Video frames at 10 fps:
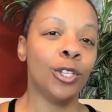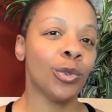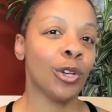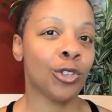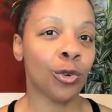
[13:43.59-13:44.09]

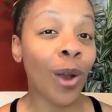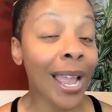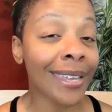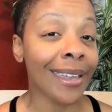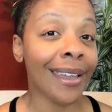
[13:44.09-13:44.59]
So there's your
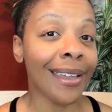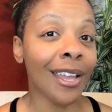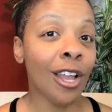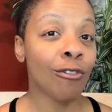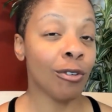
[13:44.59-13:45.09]

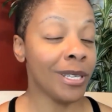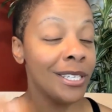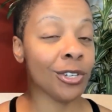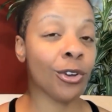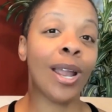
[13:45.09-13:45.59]
ranking from
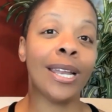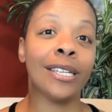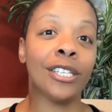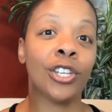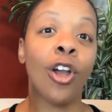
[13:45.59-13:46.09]
least to
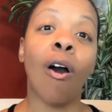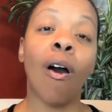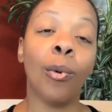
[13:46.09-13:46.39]
greatest